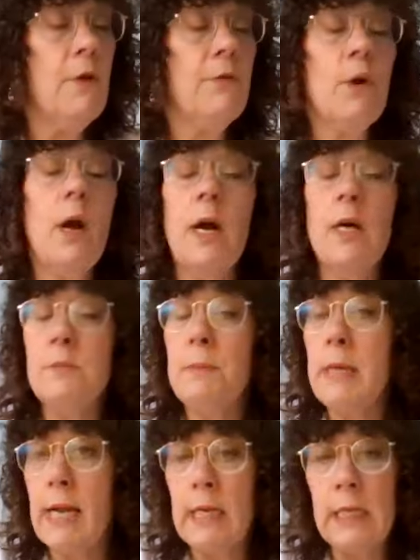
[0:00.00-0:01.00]
If your
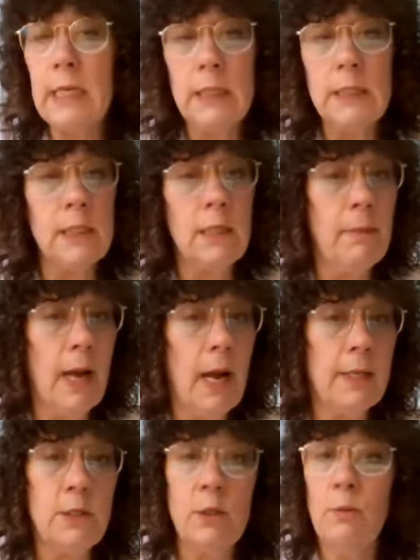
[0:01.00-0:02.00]
husband got killed in the
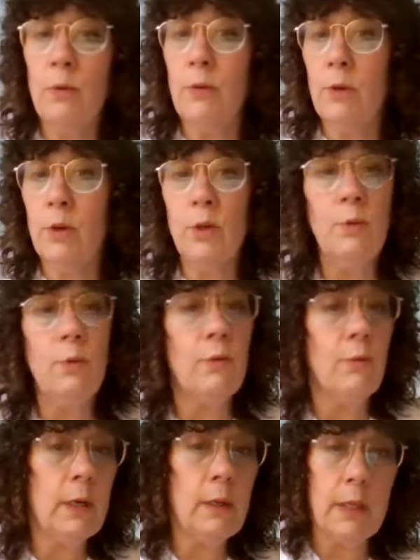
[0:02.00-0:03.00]
mines, you were
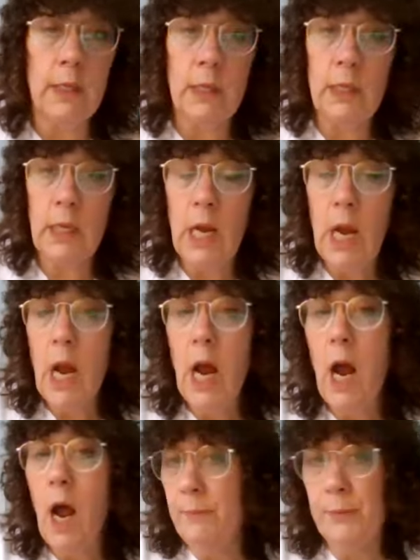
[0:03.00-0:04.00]
really
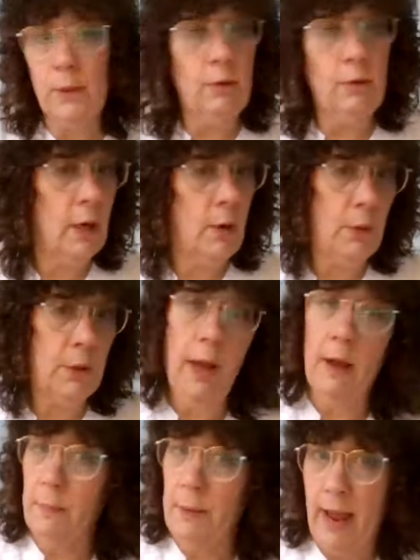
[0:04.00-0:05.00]
up the creek
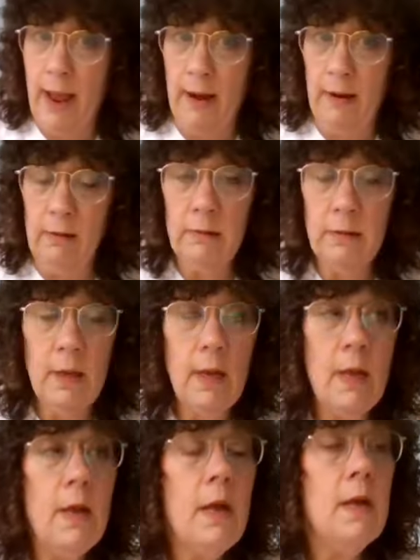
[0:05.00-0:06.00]
without a paddle.
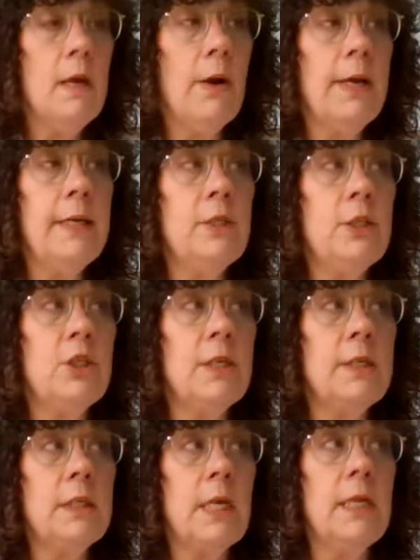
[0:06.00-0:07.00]

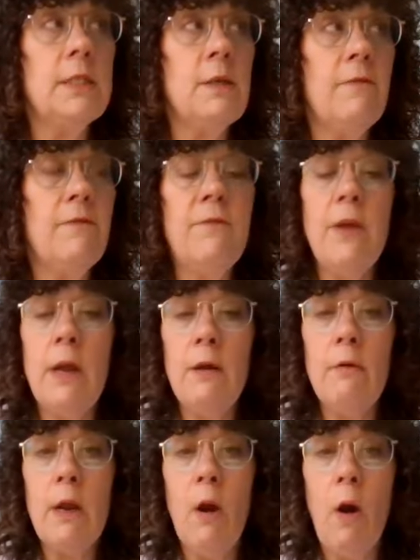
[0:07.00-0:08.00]
It's a
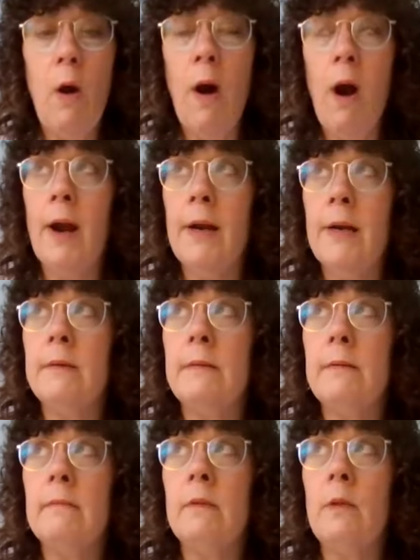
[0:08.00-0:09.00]
very hard
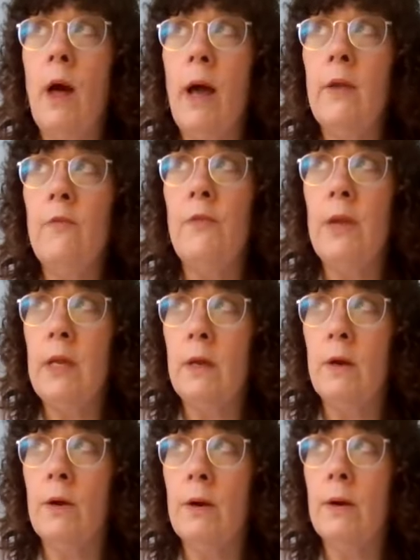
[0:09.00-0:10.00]
life
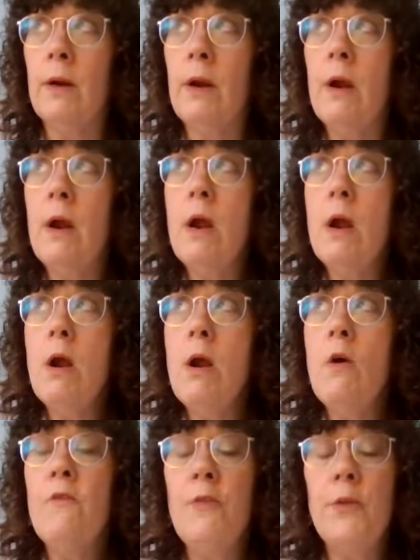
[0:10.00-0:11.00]
here
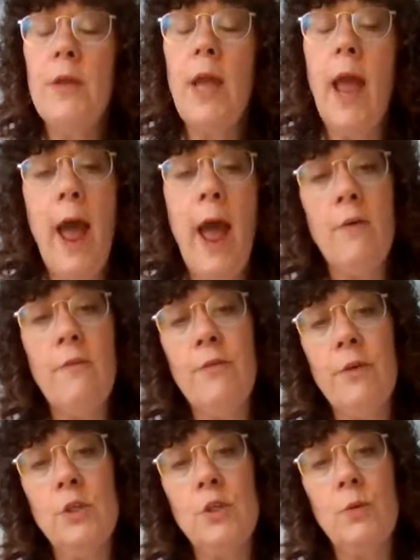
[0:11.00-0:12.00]
for the
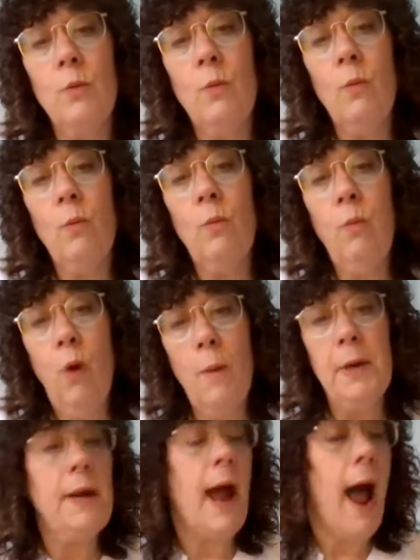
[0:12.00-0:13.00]
average
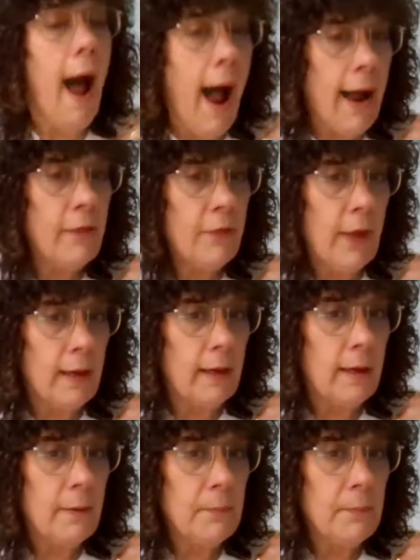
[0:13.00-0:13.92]
woman, I think.